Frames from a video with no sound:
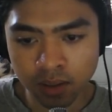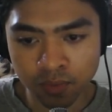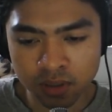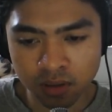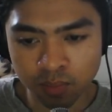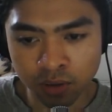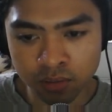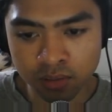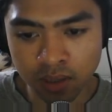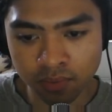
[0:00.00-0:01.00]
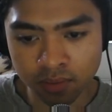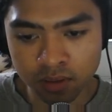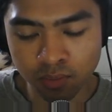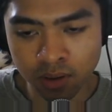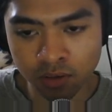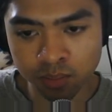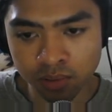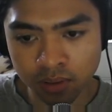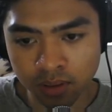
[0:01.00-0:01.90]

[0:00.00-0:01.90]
Then we turn the boats after this while loop.